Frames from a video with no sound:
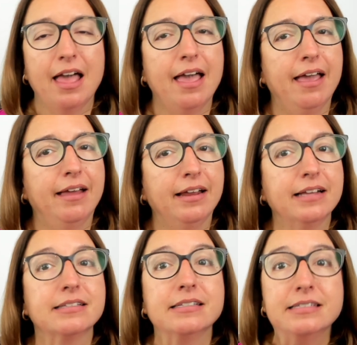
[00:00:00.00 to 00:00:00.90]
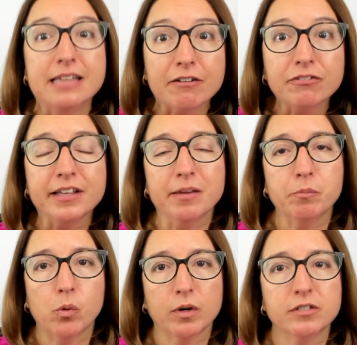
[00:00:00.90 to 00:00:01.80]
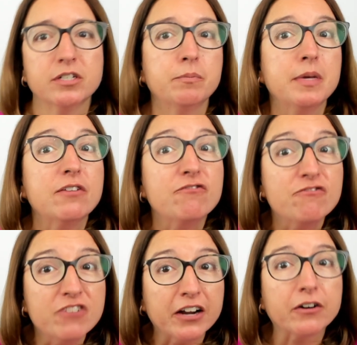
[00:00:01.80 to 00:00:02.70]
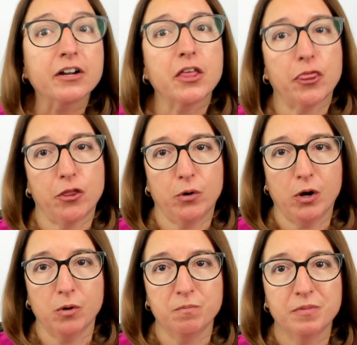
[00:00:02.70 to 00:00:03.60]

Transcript: And it's definitely important to be very thorough.